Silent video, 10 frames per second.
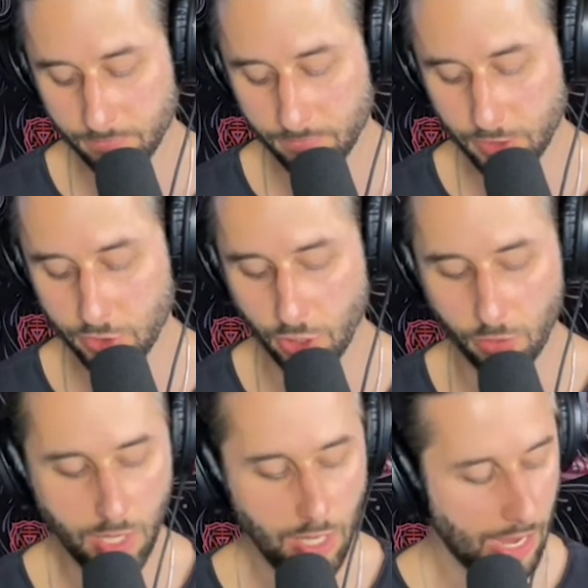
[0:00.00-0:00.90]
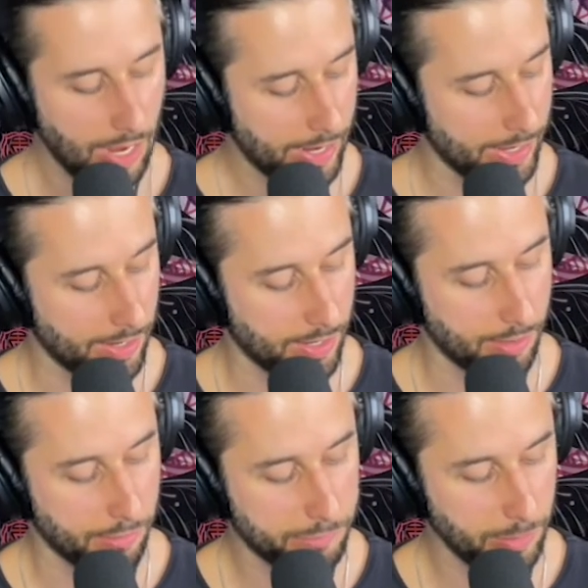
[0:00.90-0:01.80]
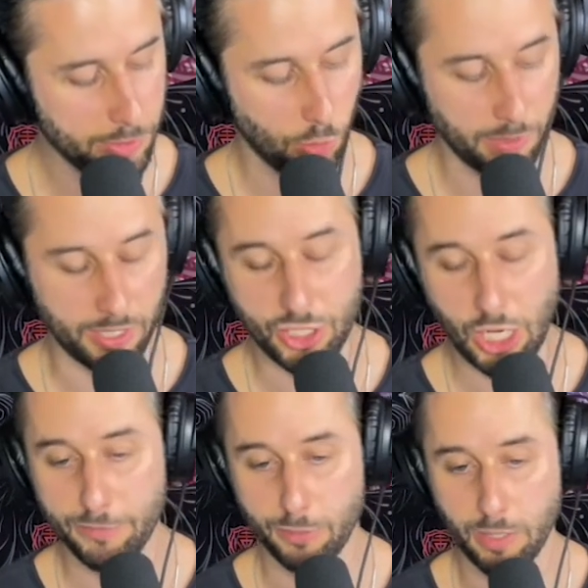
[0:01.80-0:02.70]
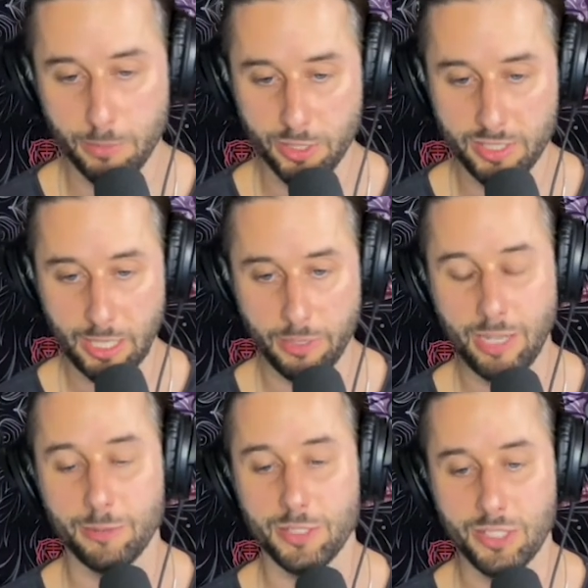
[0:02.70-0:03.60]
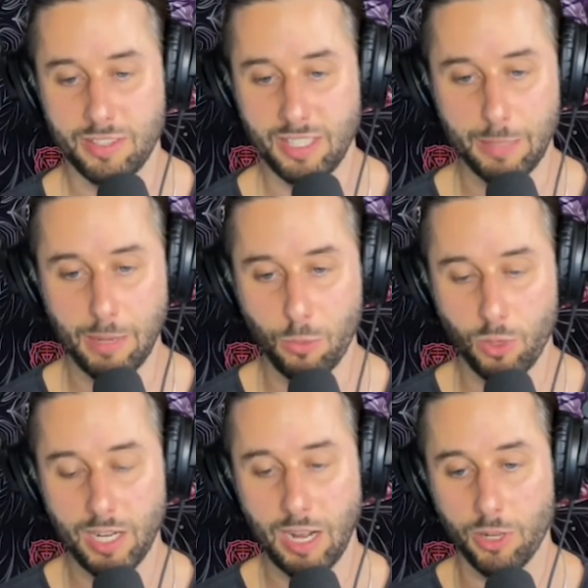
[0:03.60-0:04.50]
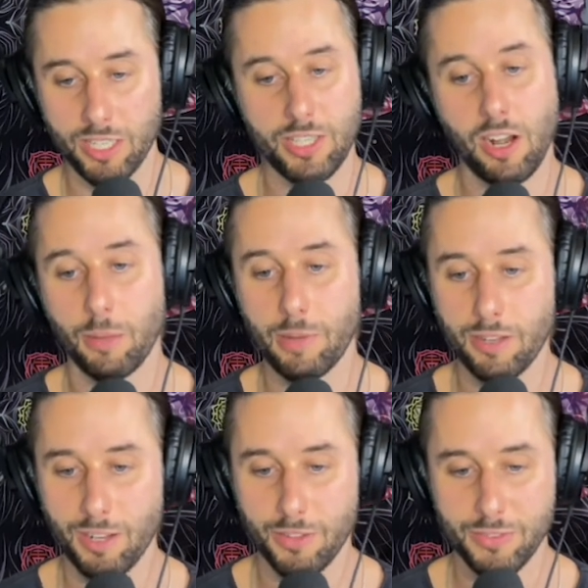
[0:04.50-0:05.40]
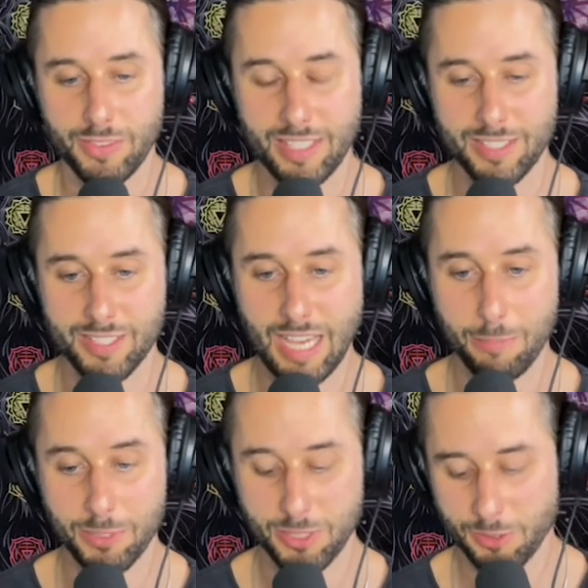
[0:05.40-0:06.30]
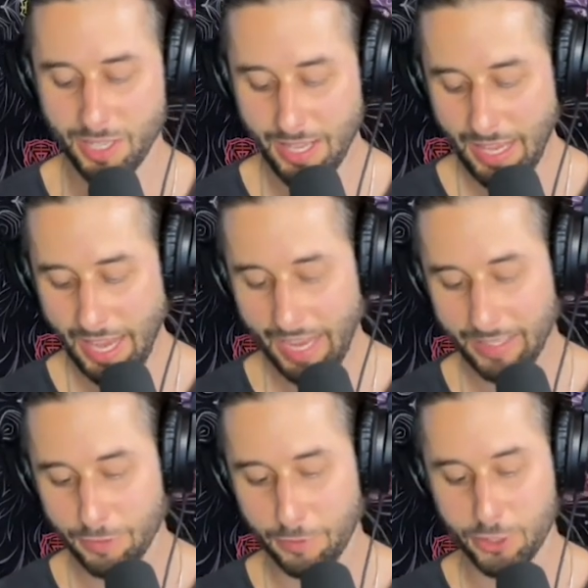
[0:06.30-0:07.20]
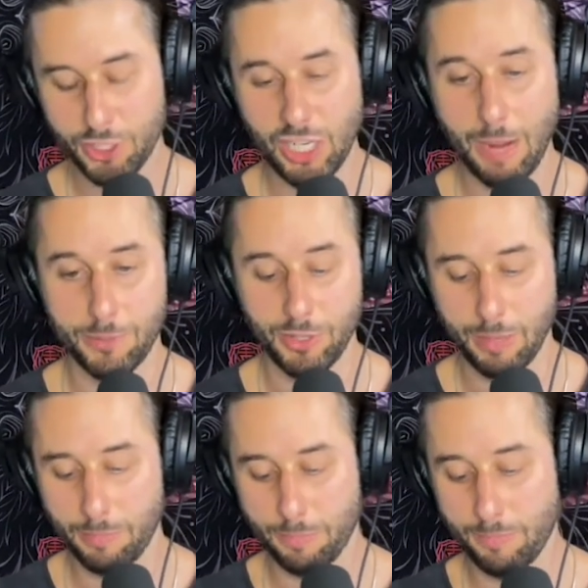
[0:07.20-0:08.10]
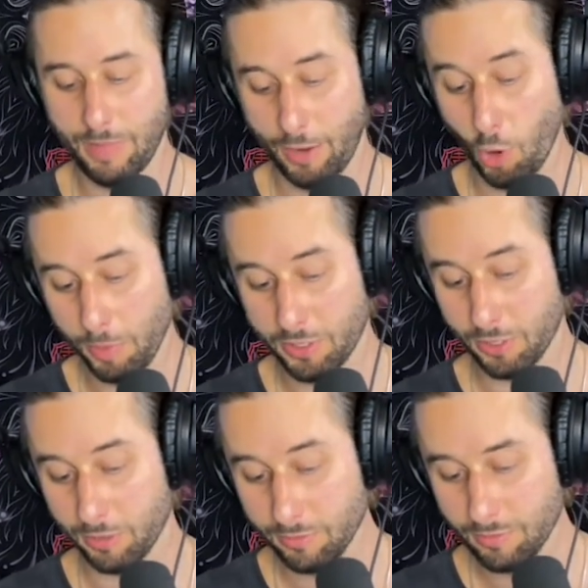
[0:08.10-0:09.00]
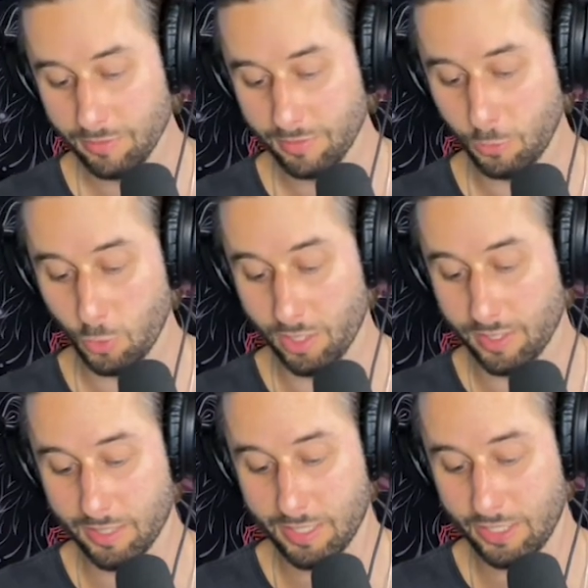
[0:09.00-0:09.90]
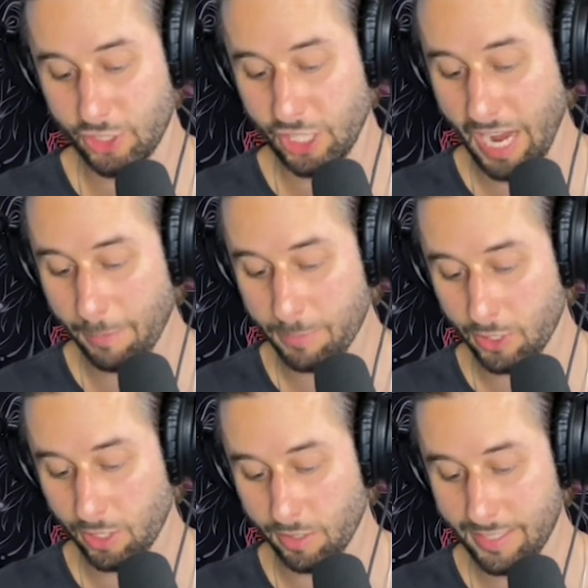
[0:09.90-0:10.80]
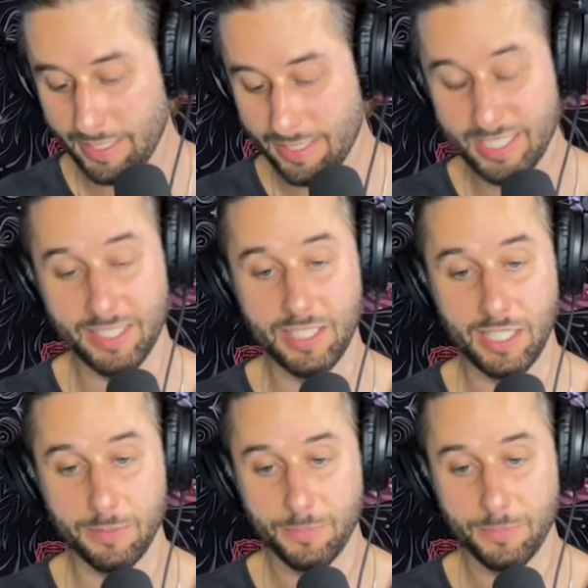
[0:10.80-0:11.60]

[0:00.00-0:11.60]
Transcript: So I flipped open a chapter of my book today when I was thinking about what I wanted to talk about on this episode. And the first chapter that I opened to was chapter 16.